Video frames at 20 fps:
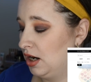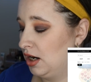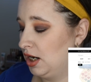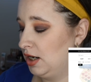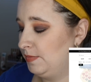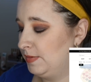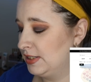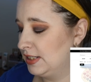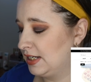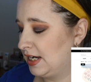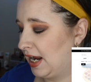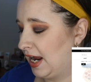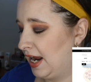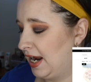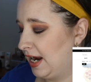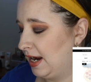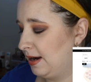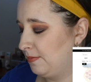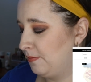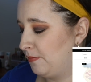Urban
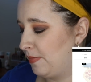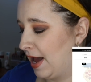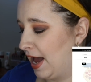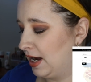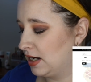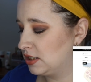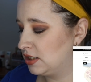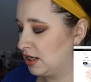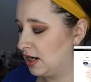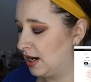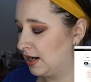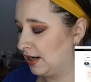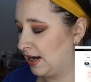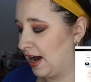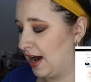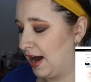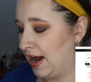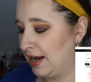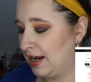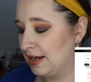Decay Back Talk
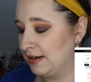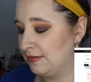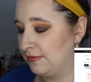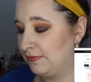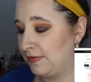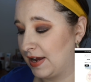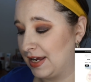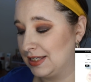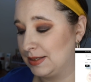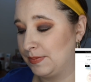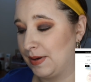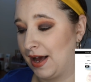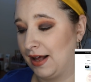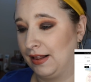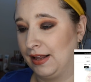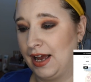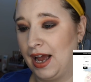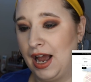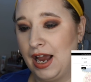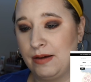Eye and Face
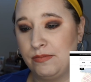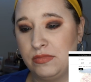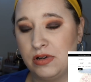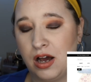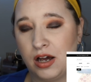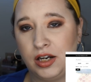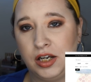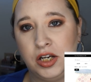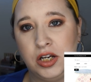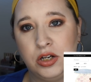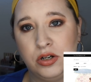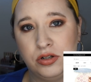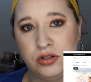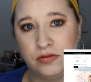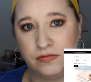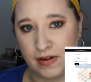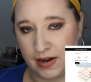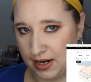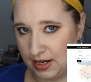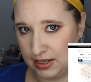Palette. I'm not a
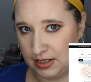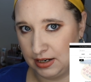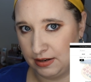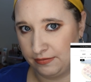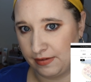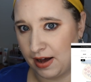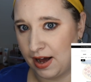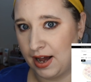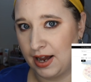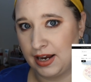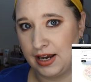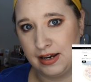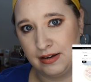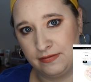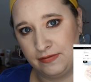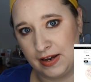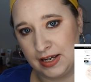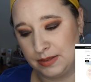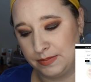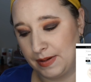huge fan of eye
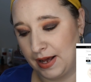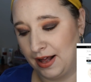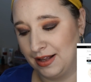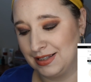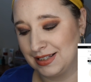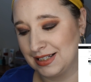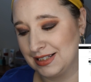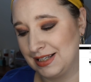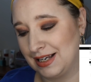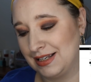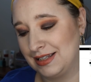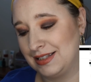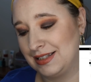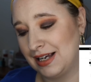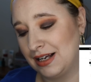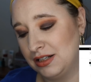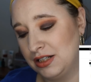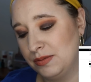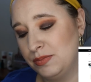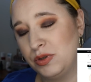and face palettes because
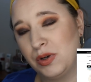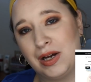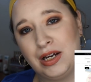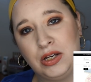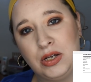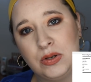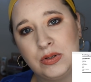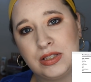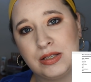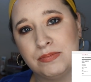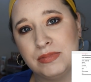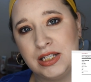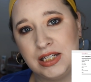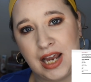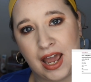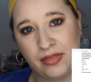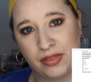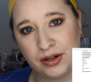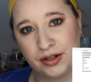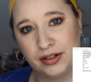seldom do I use them
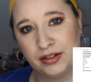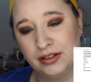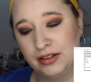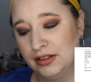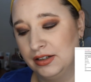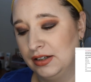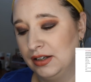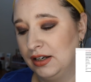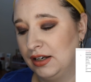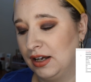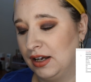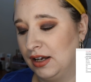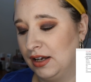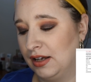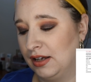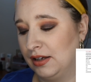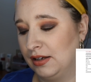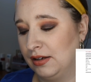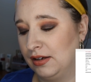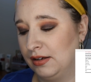together.
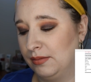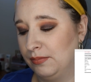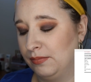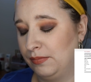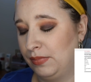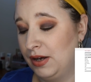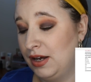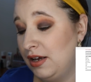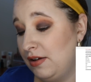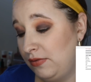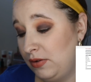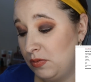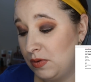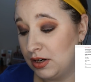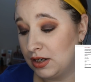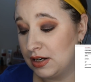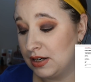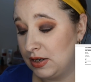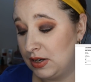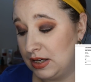But if you
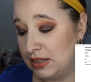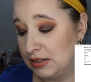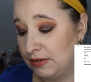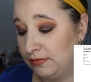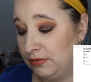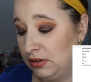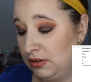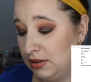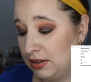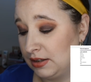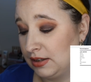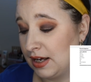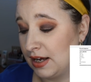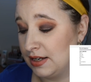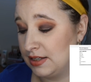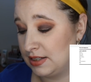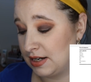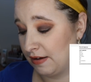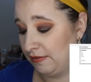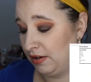want a cohesive look,
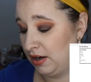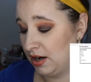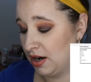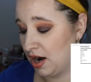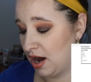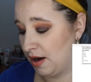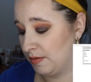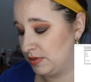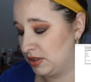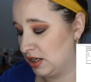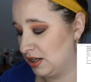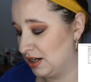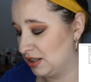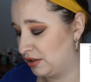that is definitely an option.